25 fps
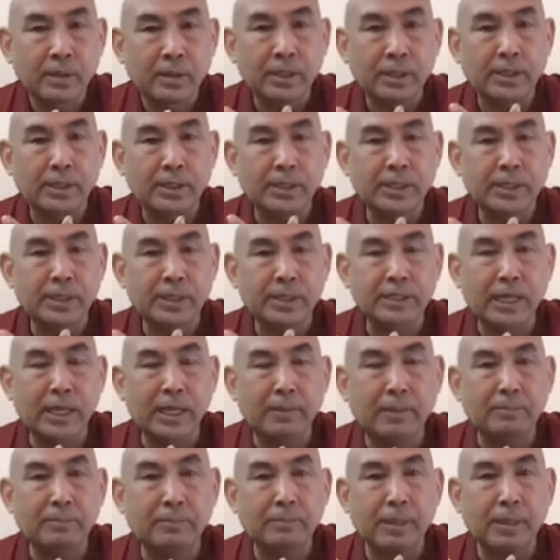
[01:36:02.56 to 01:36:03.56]
It doesn't
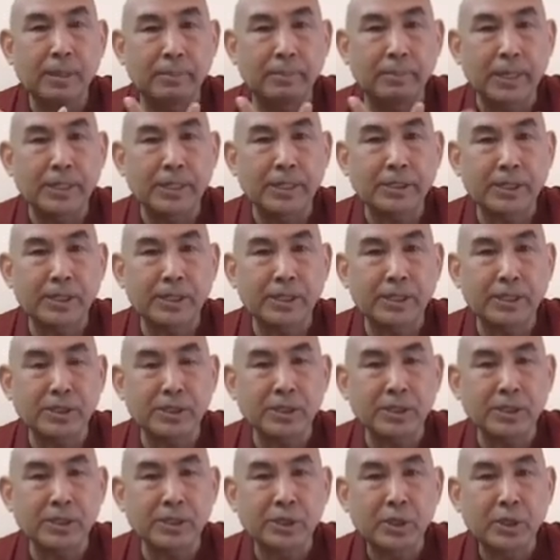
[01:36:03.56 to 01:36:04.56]
have the
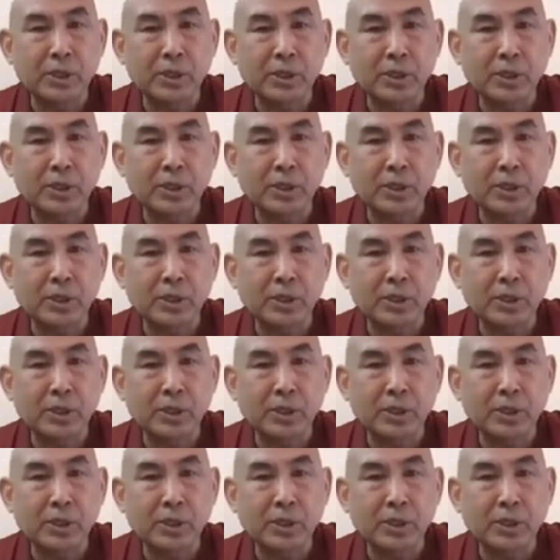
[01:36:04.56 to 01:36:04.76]
basis